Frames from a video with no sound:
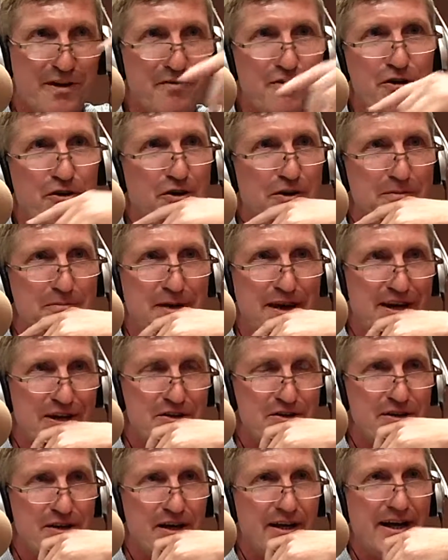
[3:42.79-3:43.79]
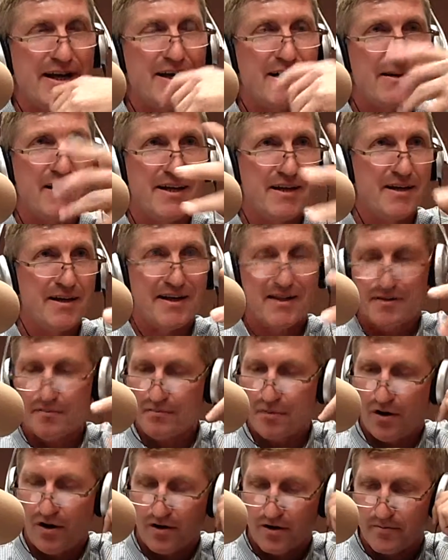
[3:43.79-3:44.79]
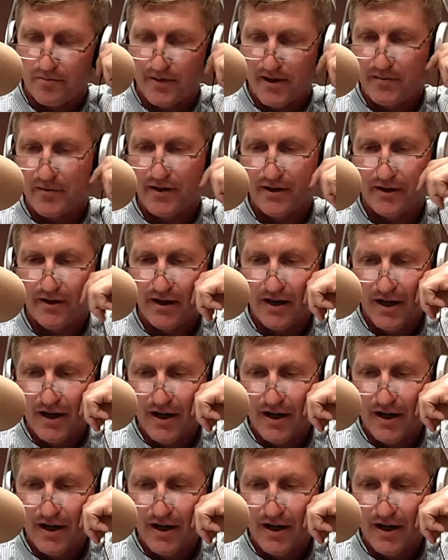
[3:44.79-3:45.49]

whatever you can imagine, and a bar. Maybe